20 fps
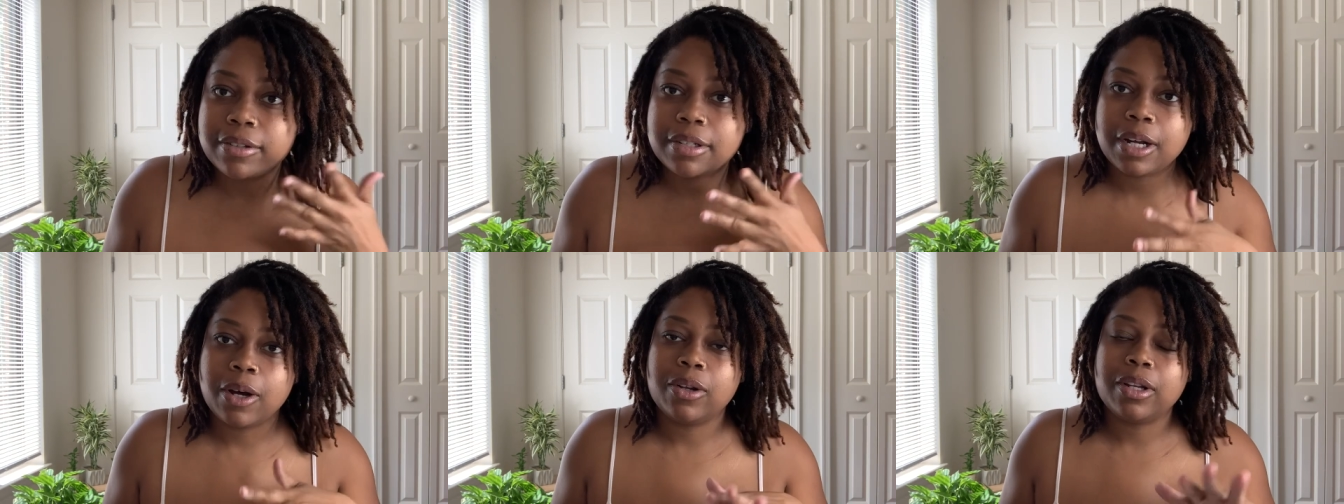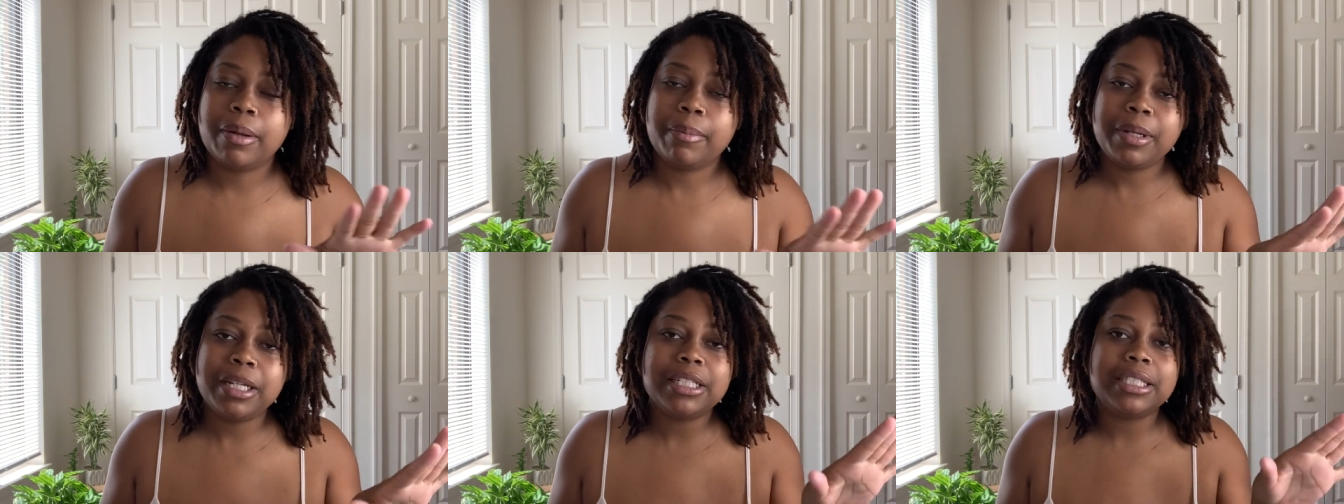No,
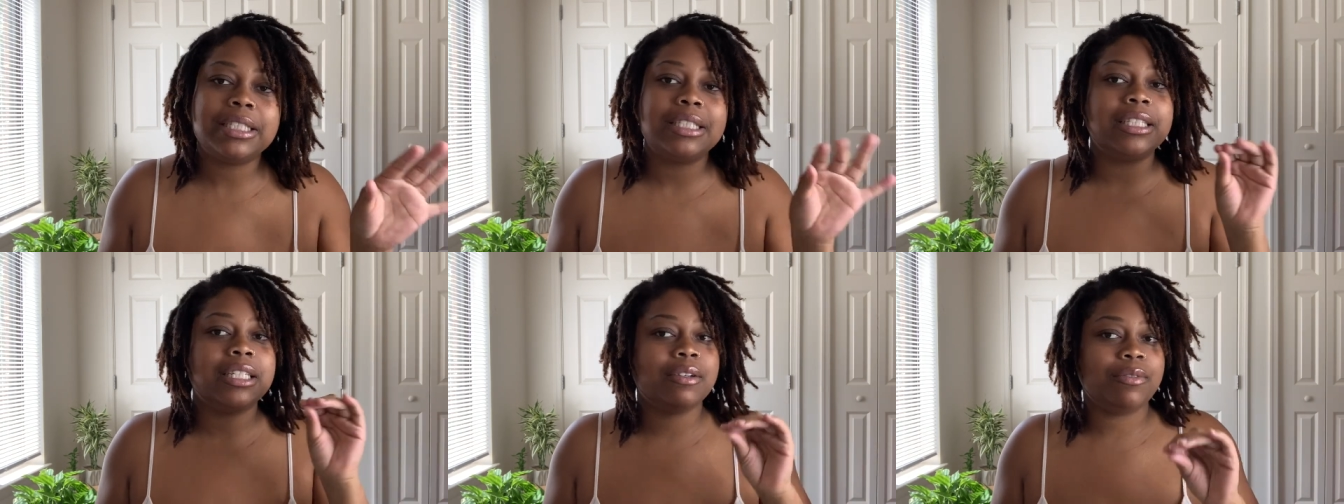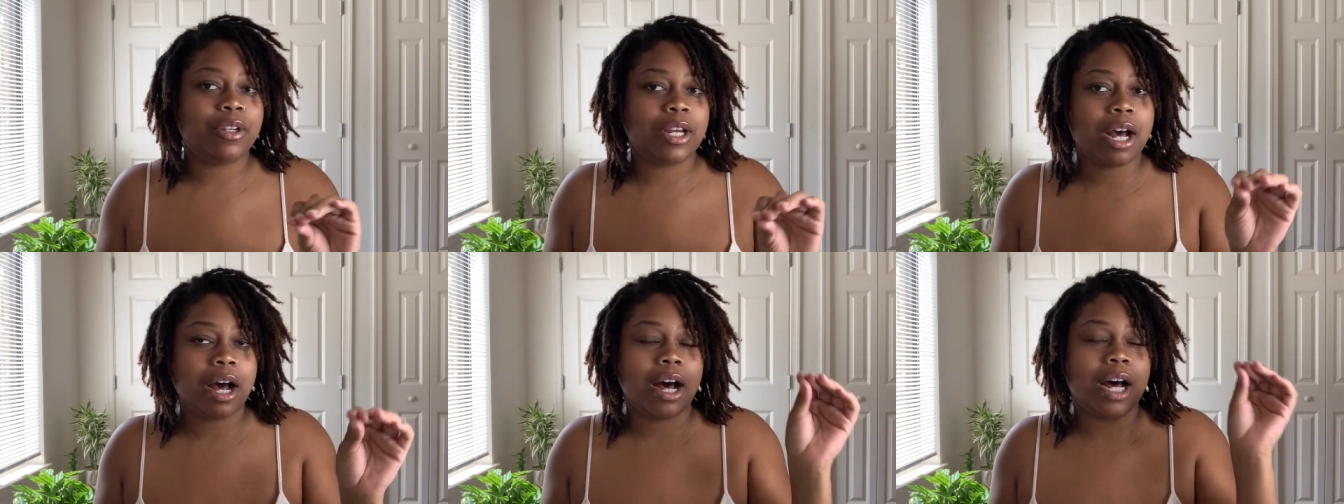let me just give
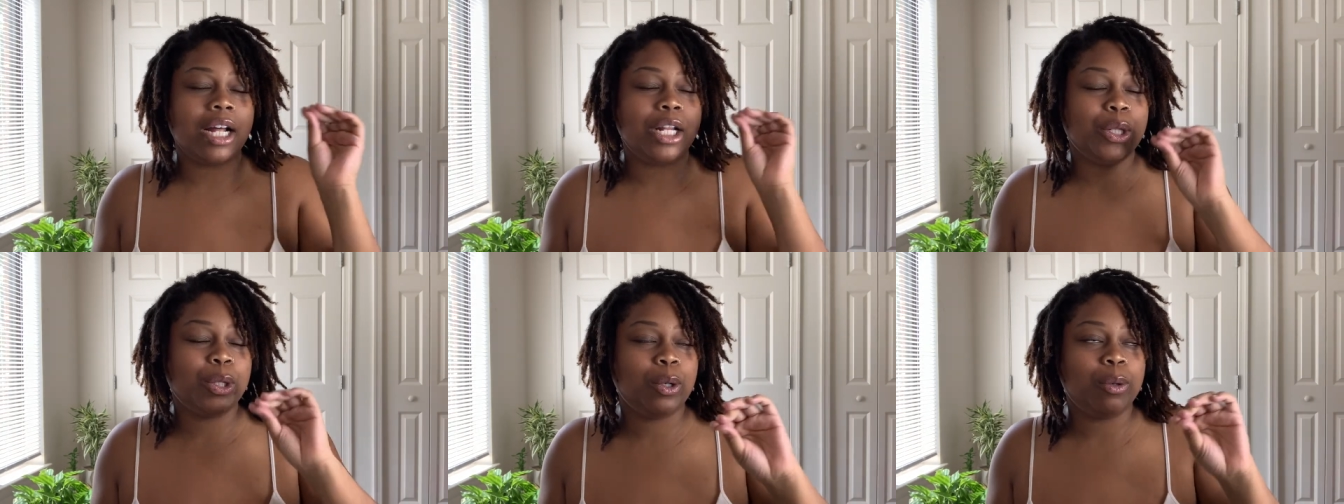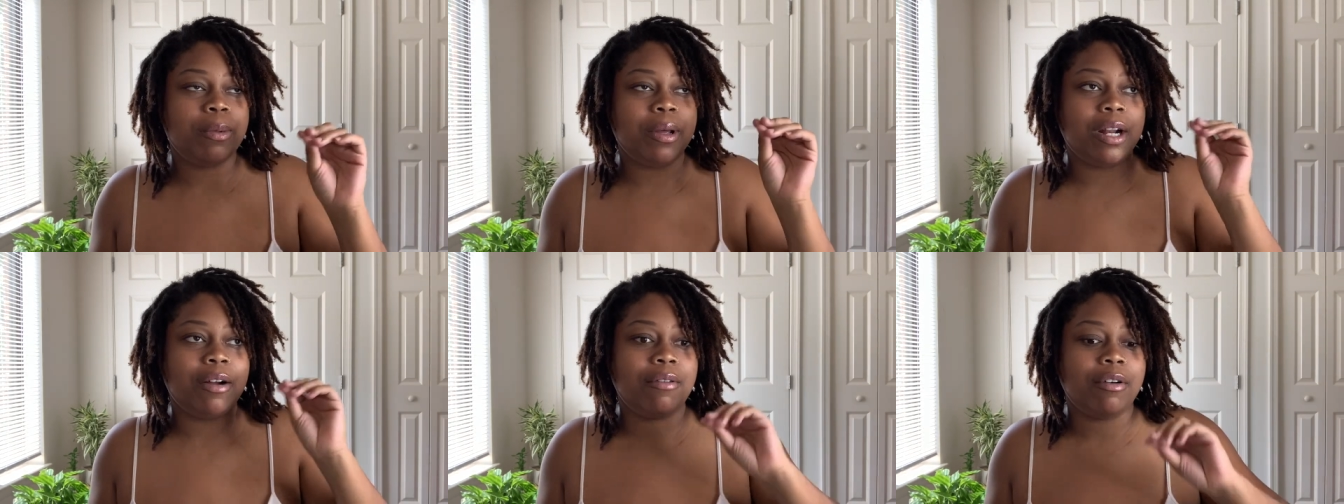y'all a little
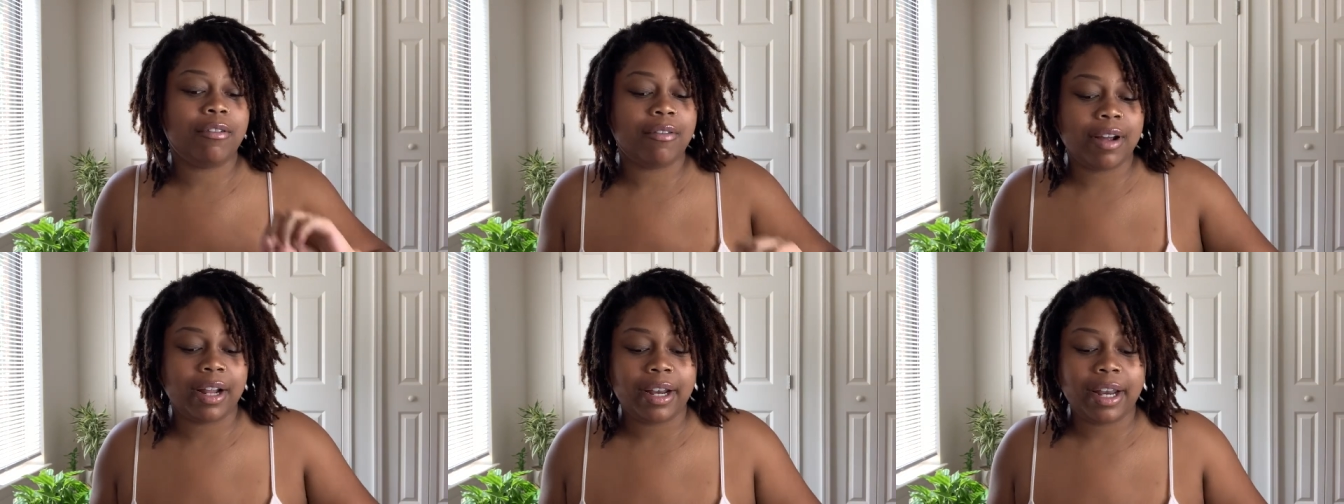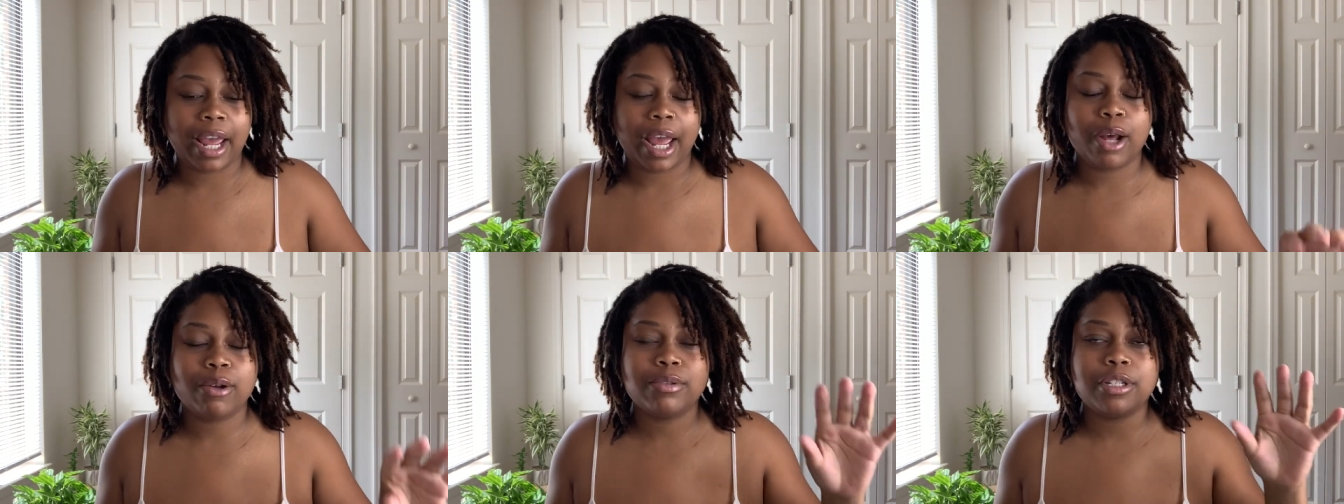bit of a
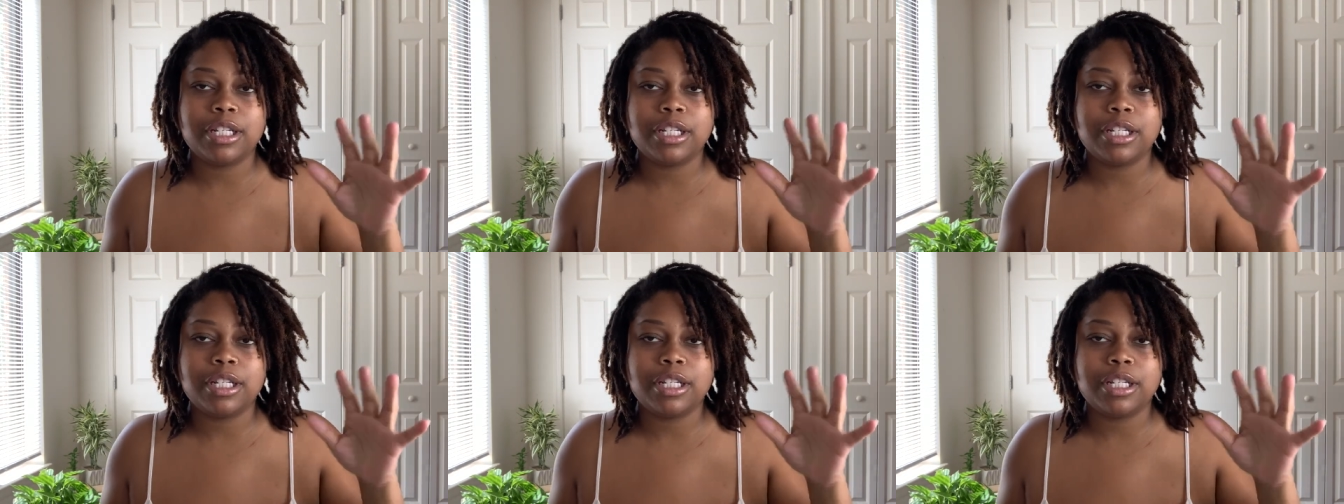rundown.